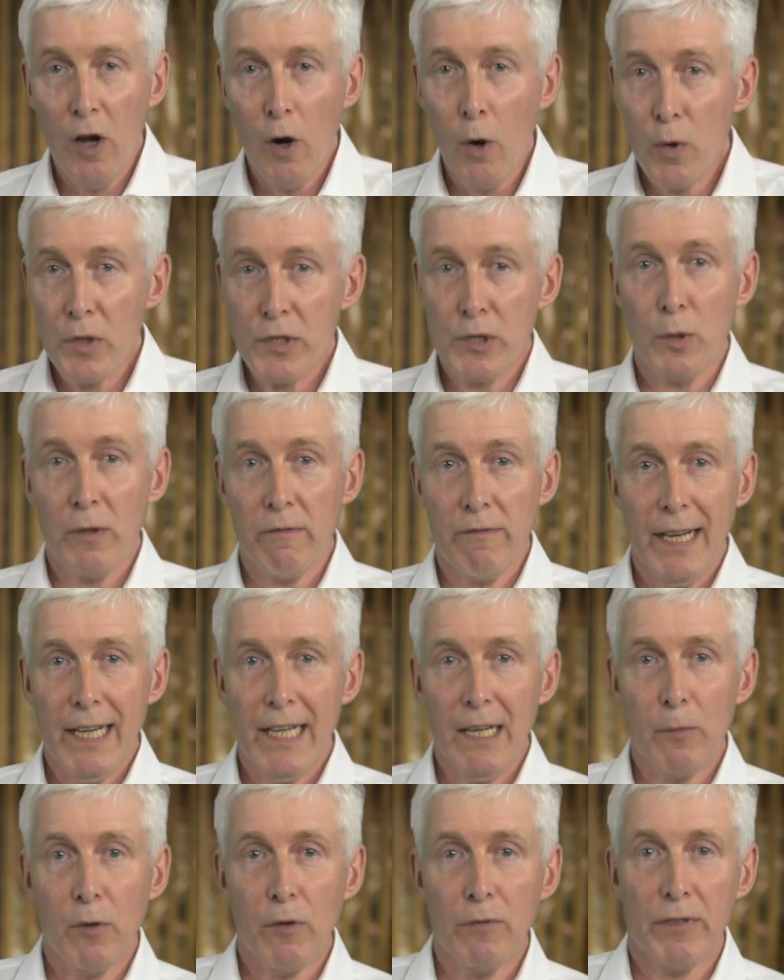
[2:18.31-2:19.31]
also
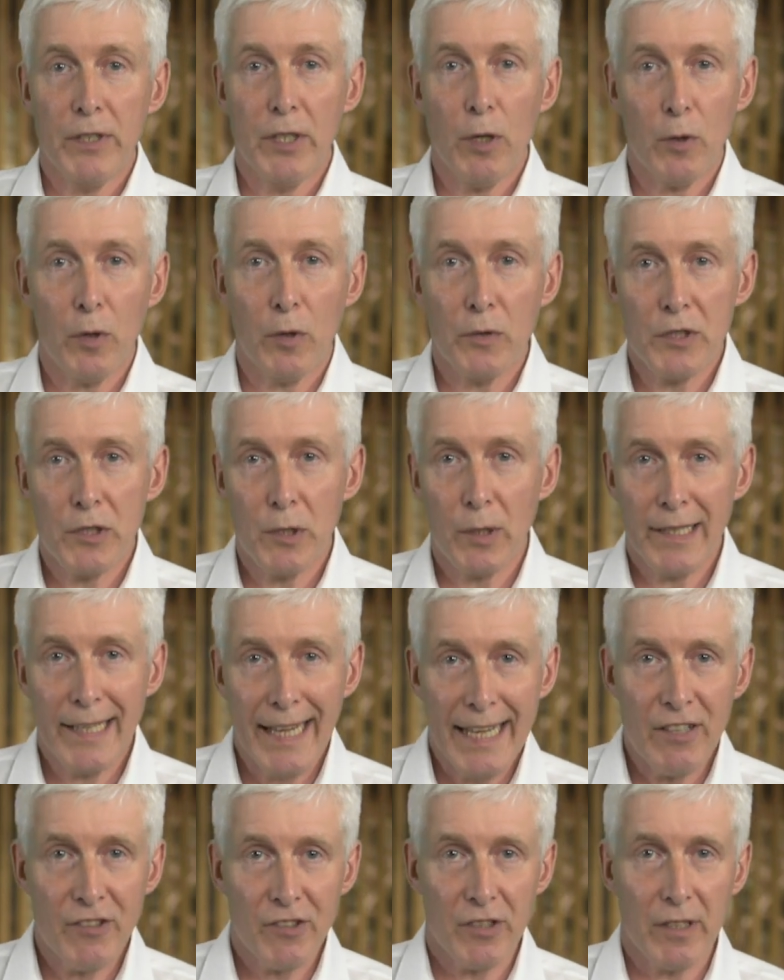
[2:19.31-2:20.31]
available for your
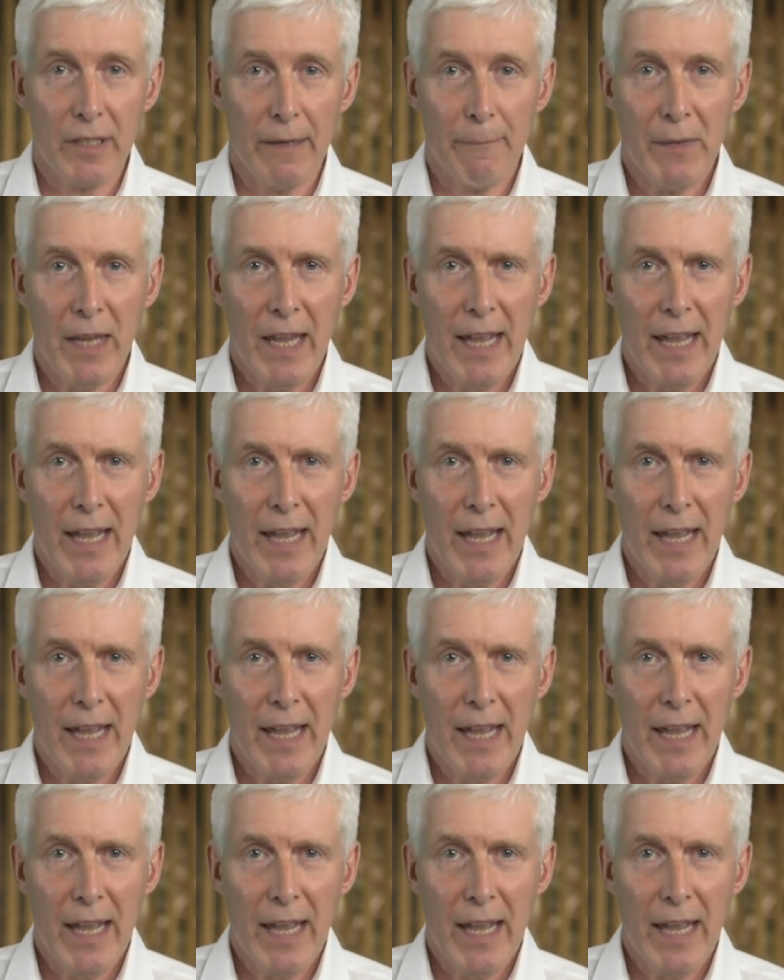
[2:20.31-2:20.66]
consolidation,